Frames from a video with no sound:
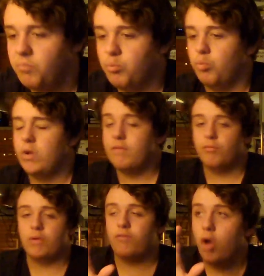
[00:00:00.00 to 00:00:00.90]

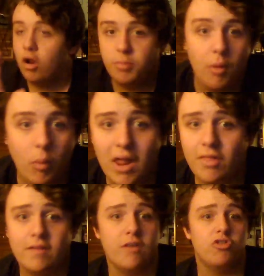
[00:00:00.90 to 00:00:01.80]
we've talked about what I think
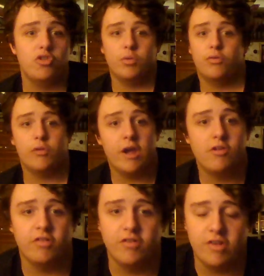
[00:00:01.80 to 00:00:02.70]
they should do with free
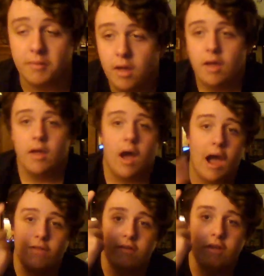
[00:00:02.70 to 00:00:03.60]
agency. I
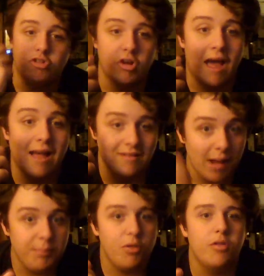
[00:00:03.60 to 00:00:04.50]
think they should add
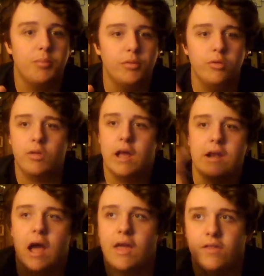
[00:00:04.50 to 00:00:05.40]
depth on the blue line.
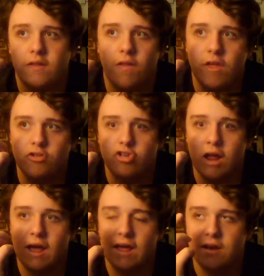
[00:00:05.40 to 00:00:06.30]
I think that they should
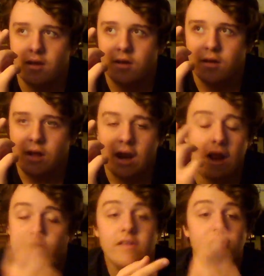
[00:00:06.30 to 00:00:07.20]
add, and I
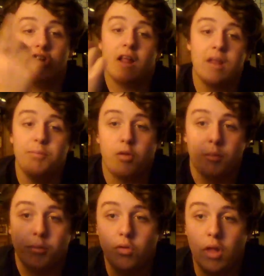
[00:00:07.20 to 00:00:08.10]
think they should add depth on the
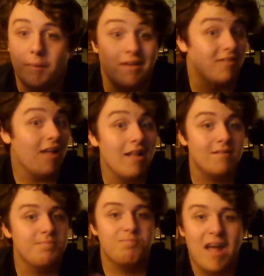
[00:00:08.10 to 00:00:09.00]
blue line because that's
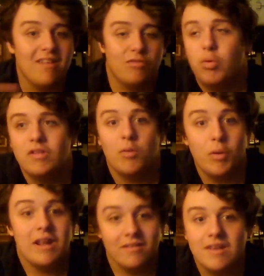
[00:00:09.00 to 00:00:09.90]
what the
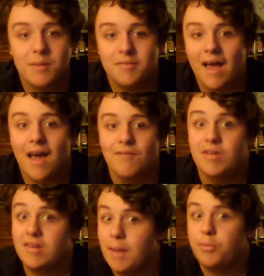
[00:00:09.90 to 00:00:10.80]
winning teams have,
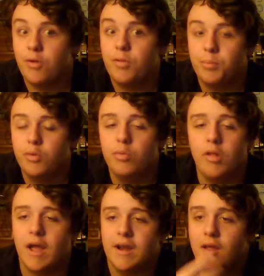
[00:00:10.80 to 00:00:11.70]
depth on the blue
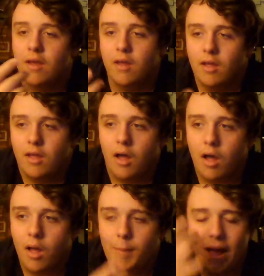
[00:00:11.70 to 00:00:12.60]
line.
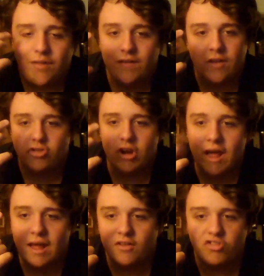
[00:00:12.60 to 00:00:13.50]
I think they should add
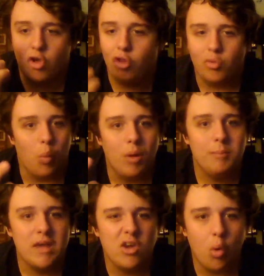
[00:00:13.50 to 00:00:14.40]
a solid 1B
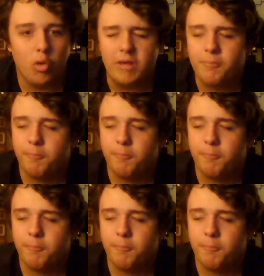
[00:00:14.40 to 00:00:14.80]
goalie,